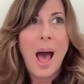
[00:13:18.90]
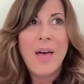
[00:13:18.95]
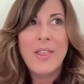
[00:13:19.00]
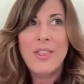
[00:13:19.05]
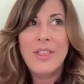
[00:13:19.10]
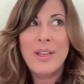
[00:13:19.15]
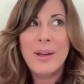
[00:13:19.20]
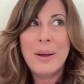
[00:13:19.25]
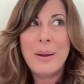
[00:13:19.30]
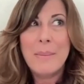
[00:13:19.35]

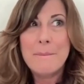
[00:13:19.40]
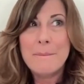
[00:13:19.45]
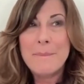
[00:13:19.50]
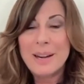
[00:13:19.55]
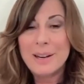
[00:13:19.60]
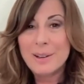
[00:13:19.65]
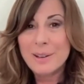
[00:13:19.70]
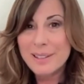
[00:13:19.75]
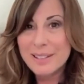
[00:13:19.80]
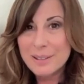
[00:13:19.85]
the
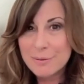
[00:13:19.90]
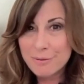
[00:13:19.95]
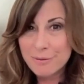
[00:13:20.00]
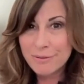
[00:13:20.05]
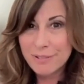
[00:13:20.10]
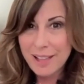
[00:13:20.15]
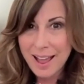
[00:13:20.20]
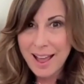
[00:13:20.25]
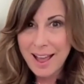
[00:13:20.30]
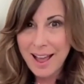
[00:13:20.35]
Maryland
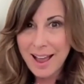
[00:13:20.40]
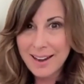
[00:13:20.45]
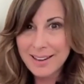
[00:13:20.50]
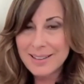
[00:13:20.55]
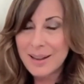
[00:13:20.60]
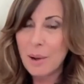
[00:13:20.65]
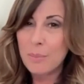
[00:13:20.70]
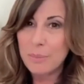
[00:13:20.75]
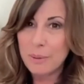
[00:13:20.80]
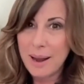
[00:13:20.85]
flag.
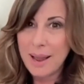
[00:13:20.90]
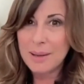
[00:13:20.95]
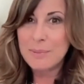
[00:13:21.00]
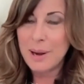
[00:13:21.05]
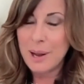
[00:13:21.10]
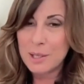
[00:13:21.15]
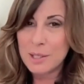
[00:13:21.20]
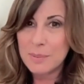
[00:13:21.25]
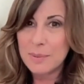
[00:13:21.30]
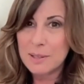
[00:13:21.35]
Now, Brad,
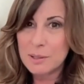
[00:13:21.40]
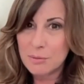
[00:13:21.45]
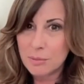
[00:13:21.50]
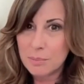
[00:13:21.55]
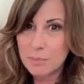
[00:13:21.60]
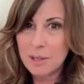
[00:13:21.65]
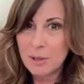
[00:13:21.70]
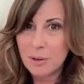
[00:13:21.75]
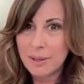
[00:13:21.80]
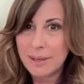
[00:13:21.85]
my husband, is from
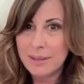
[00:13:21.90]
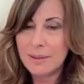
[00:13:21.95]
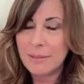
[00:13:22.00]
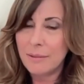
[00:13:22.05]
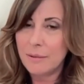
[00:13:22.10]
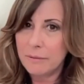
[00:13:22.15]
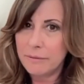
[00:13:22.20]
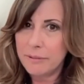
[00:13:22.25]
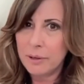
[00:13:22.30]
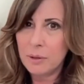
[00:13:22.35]
Maryland, and
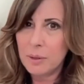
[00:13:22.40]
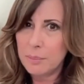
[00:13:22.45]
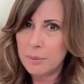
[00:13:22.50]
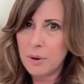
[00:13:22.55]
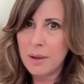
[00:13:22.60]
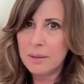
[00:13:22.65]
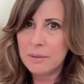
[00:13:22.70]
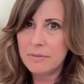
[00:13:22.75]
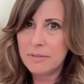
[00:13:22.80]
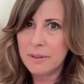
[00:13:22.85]
they're very
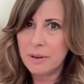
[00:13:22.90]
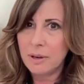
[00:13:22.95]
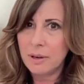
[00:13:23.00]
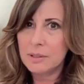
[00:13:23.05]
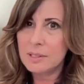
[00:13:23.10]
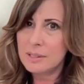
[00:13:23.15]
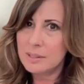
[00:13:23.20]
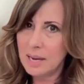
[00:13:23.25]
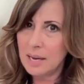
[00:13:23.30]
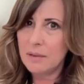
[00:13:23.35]
proud of their
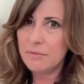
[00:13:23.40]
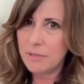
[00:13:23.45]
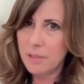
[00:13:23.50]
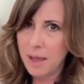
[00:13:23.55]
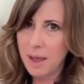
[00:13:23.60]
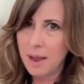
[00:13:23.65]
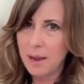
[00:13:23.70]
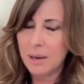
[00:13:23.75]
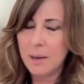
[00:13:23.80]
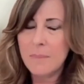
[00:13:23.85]
state
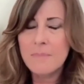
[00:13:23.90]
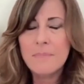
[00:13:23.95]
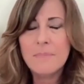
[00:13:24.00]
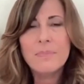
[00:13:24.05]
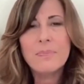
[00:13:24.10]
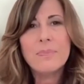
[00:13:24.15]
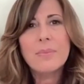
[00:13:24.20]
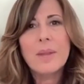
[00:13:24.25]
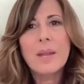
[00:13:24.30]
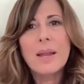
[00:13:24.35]
flag.
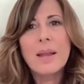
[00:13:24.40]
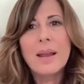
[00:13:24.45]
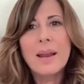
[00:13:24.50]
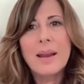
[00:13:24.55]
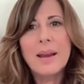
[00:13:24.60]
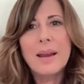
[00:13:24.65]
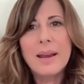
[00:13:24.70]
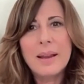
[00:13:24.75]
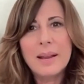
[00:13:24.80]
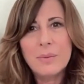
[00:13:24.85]

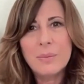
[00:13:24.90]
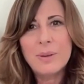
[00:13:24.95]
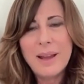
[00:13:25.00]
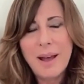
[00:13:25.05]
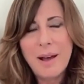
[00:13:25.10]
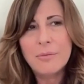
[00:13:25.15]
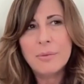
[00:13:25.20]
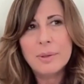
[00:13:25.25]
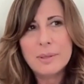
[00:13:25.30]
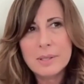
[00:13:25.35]
And we
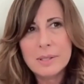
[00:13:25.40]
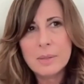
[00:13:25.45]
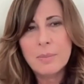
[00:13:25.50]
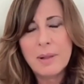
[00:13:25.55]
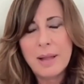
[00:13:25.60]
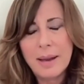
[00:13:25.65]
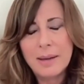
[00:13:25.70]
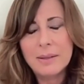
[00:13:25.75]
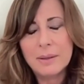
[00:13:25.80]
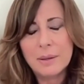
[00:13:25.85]
have one
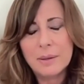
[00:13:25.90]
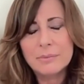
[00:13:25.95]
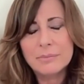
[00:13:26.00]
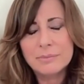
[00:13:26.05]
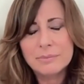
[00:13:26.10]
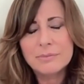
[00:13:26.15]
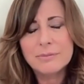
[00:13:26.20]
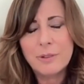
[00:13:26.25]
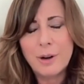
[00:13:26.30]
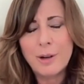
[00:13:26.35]
displayed in our
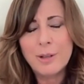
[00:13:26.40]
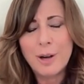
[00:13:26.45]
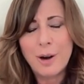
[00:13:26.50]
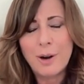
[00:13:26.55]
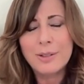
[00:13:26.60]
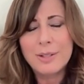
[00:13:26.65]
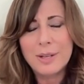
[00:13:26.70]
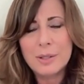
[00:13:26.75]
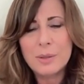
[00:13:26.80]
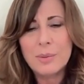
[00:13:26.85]
front
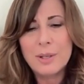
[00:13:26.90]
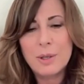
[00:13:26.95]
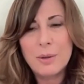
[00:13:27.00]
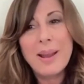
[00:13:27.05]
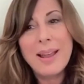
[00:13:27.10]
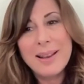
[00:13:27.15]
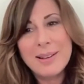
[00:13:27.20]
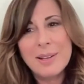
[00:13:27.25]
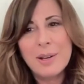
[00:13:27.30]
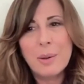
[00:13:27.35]
yard. Yes, we do.
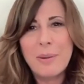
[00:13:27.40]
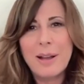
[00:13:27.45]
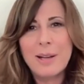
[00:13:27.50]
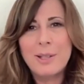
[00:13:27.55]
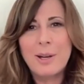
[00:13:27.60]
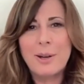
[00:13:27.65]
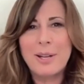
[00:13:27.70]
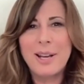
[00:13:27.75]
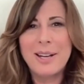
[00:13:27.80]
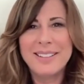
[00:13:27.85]
And in our
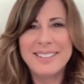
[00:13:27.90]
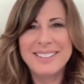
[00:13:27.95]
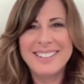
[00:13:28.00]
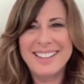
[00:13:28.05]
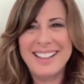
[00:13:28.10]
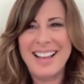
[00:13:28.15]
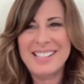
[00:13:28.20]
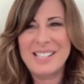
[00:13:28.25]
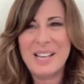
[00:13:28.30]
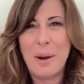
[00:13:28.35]
backyard.
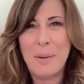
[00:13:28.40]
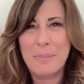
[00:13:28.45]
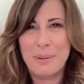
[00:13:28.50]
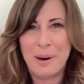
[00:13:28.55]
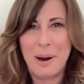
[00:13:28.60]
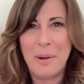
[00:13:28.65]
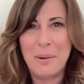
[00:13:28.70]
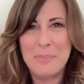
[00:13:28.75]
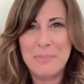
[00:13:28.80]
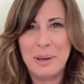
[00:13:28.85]
That's how
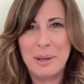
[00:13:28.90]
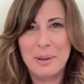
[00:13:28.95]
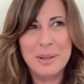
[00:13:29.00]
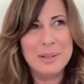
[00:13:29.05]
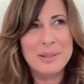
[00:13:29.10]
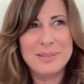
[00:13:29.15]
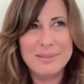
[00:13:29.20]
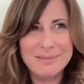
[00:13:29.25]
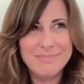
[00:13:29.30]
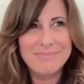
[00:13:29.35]
proud
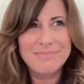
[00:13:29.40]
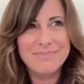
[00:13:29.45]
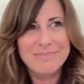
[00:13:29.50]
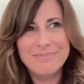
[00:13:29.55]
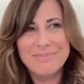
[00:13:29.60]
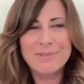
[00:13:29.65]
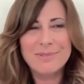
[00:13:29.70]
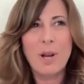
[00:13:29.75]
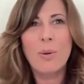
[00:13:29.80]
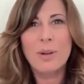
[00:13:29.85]

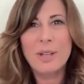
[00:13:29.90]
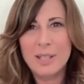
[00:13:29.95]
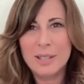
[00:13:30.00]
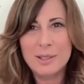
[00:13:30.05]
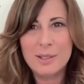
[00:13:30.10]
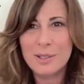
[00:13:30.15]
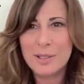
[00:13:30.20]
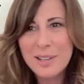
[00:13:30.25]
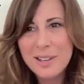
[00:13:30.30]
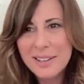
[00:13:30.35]

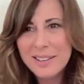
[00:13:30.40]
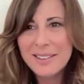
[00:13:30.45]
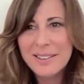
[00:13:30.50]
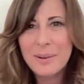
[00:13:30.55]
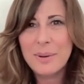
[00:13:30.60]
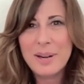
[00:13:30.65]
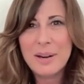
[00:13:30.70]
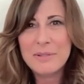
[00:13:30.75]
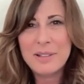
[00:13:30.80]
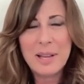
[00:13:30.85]
Marylandtonians,
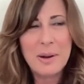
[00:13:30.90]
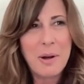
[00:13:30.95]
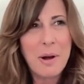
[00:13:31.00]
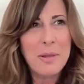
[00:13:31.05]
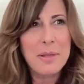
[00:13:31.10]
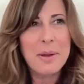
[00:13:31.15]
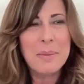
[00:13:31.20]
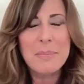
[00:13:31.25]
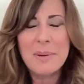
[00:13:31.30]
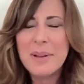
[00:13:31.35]
whatever they
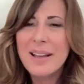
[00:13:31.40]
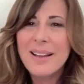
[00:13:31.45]
call them,